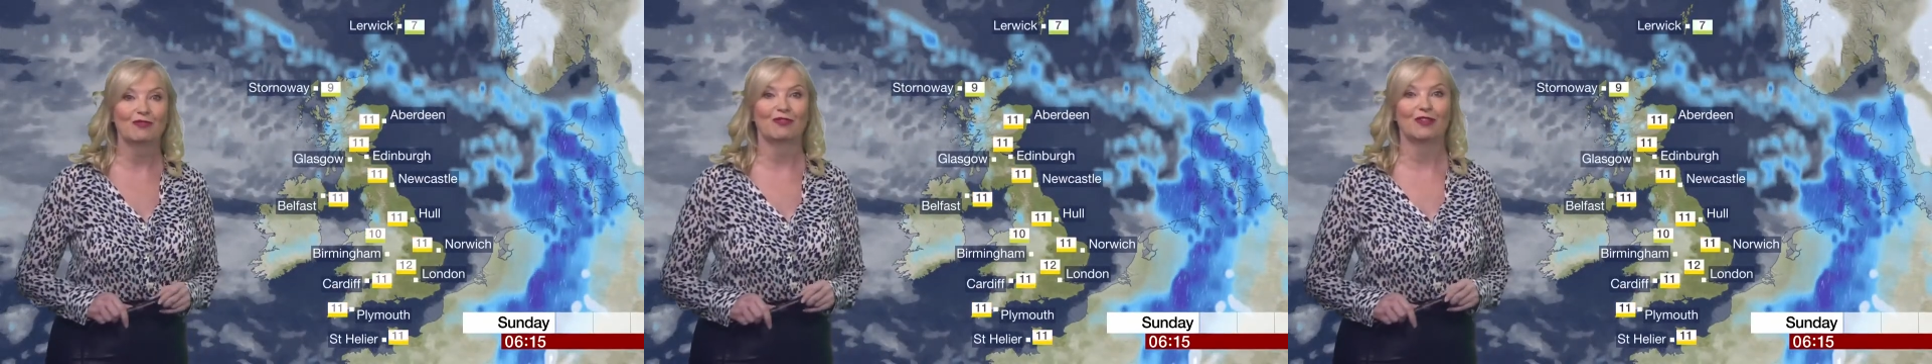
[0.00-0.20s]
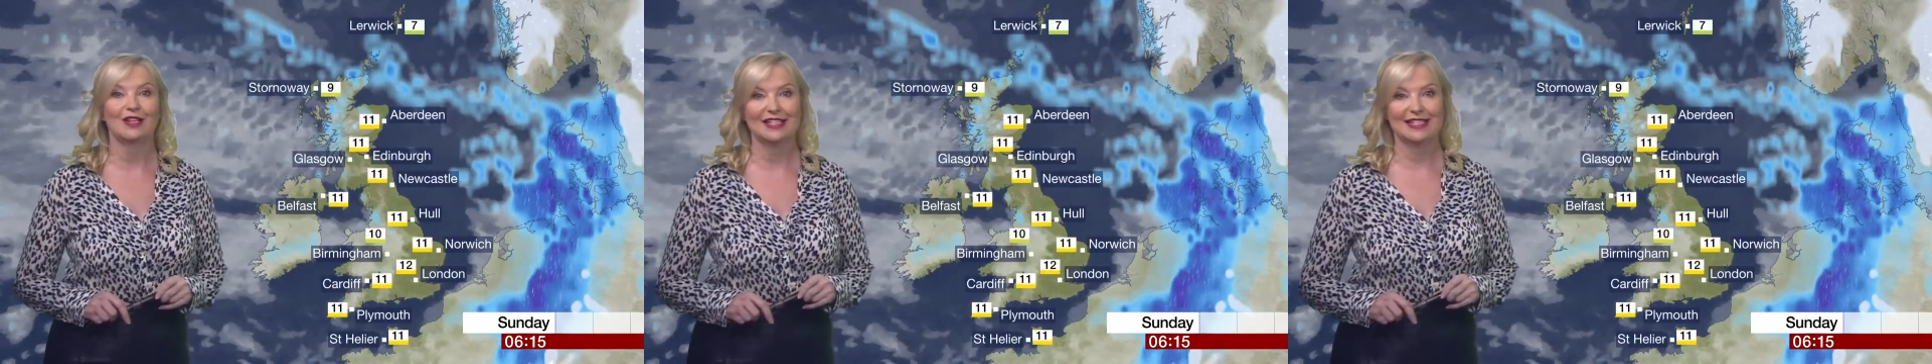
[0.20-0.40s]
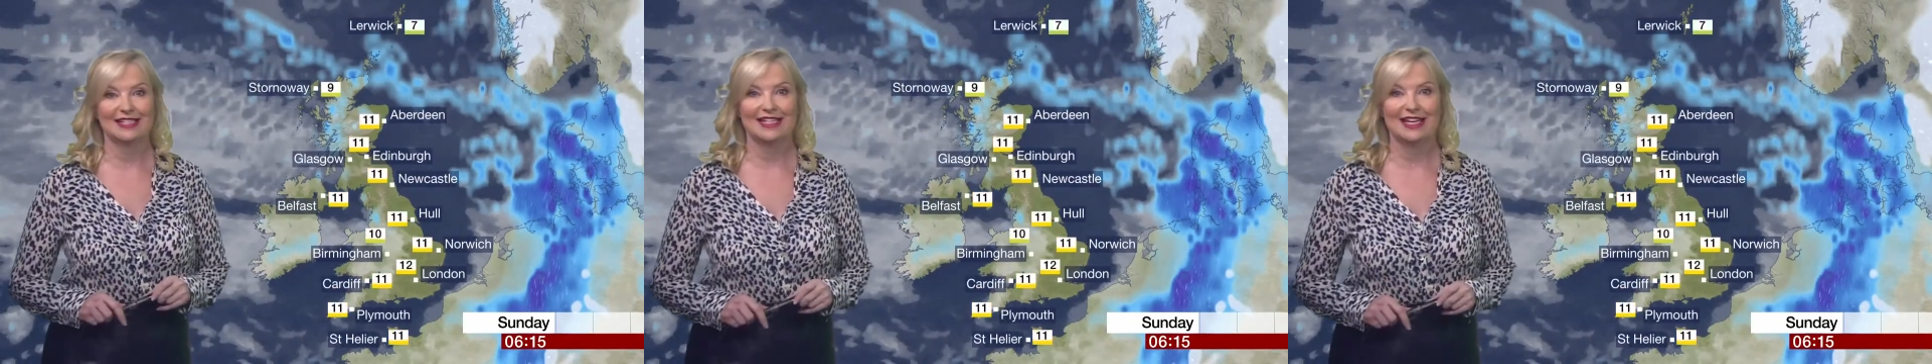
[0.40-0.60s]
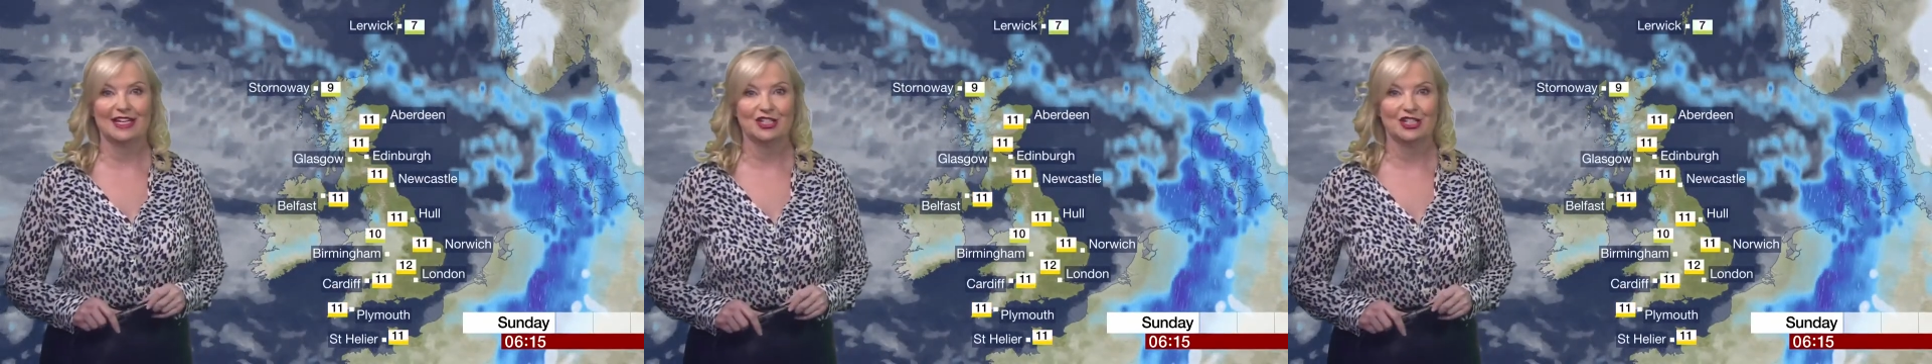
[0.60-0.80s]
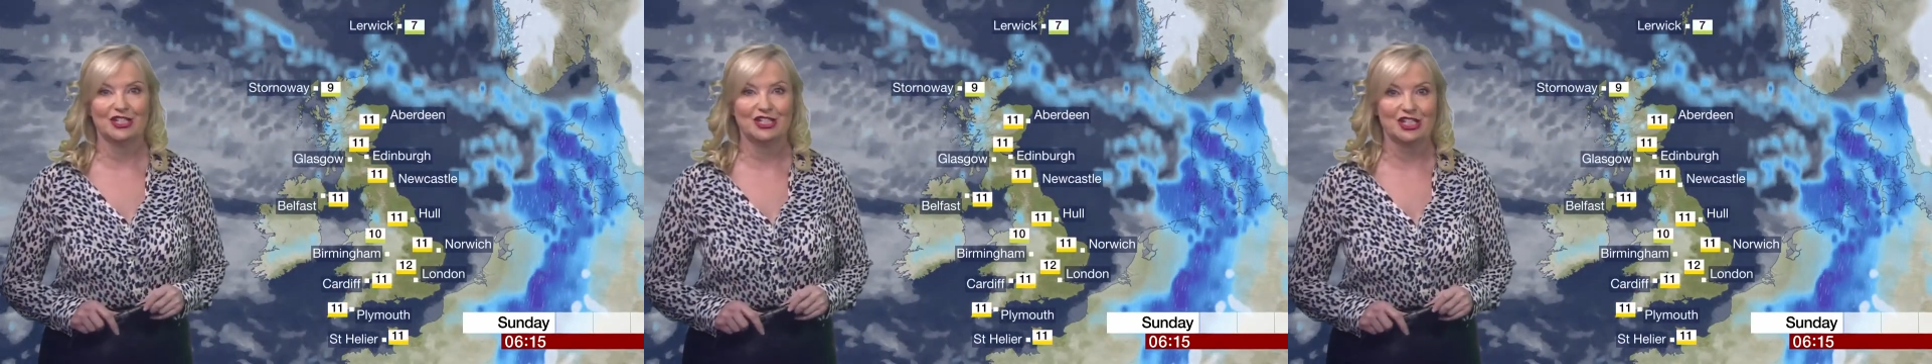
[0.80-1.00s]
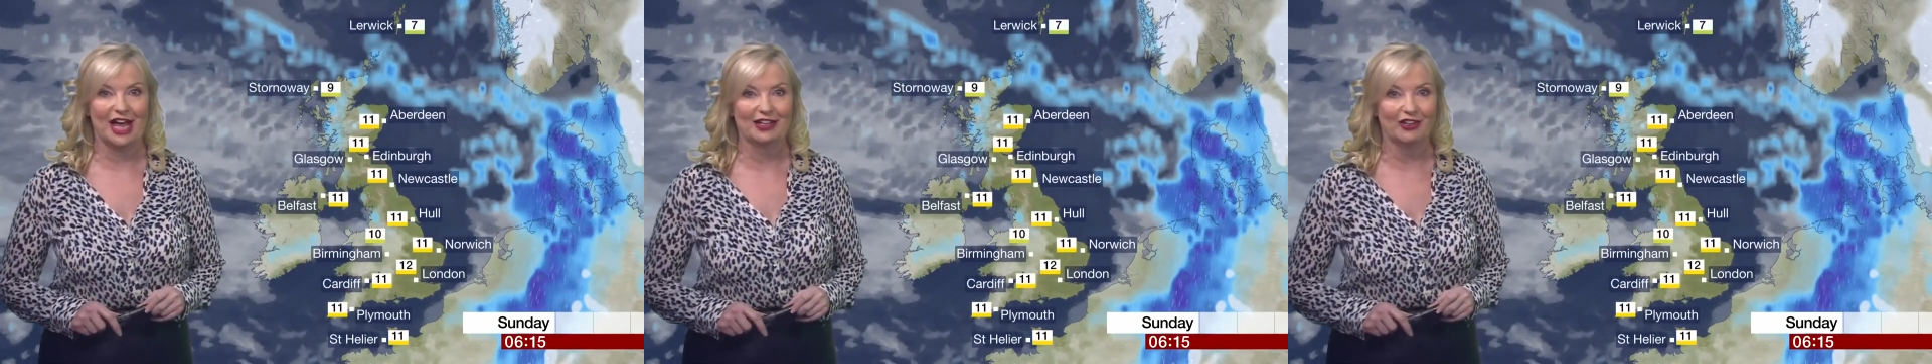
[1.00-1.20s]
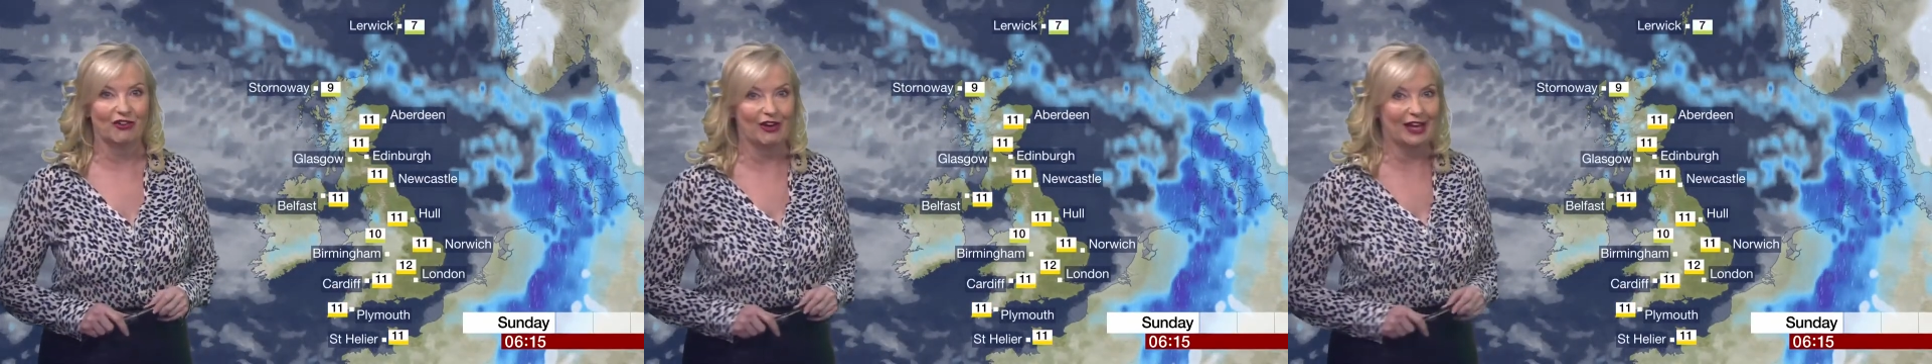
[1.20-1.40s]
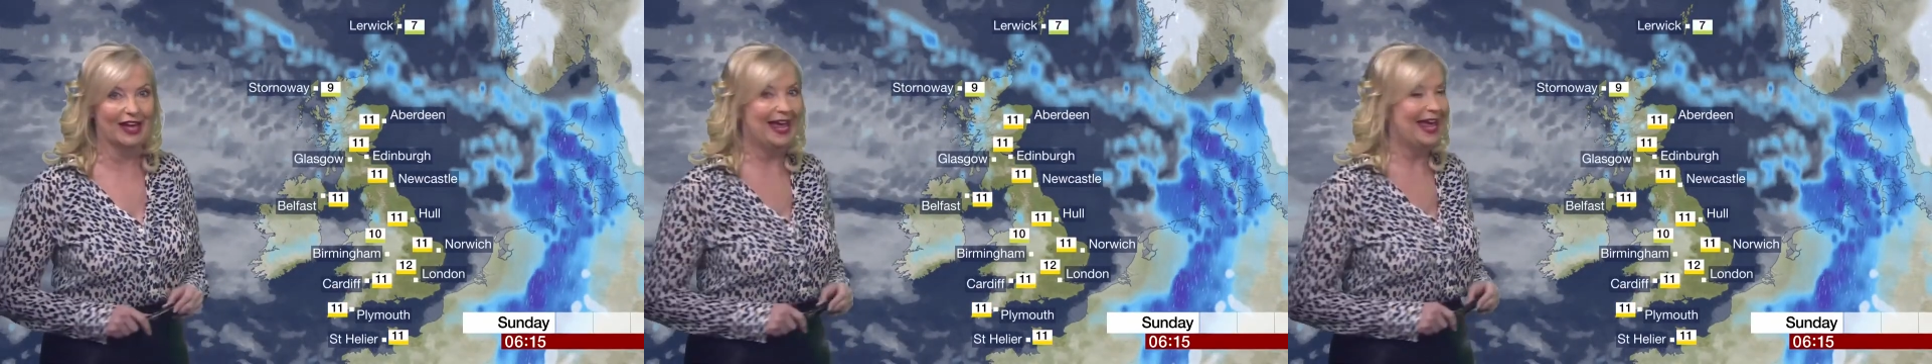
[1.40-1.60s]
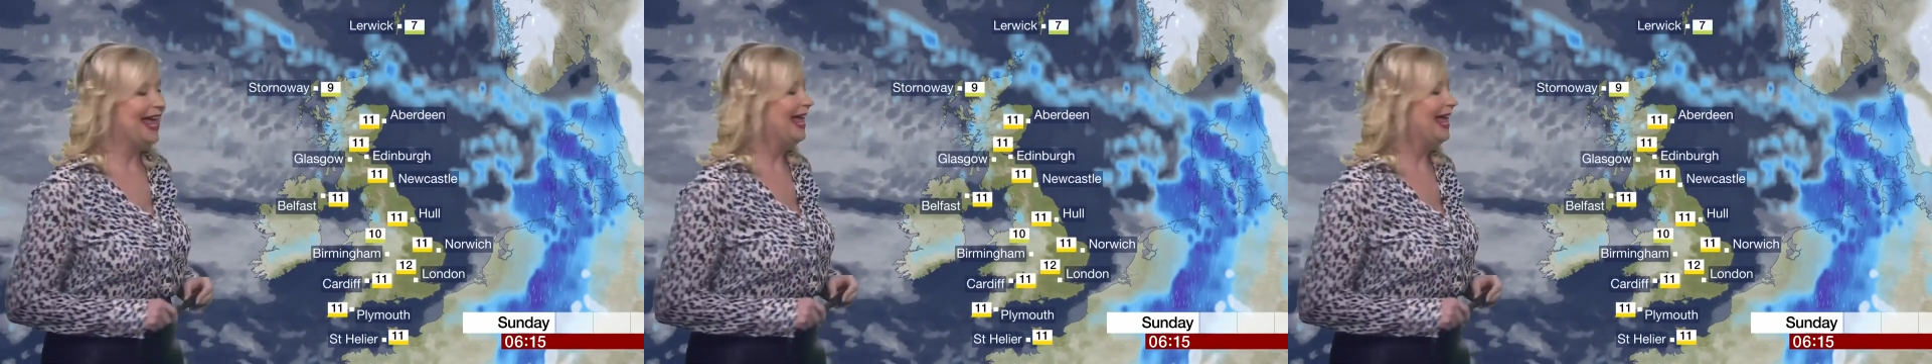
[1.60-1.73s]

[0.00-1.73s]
for this stage in January,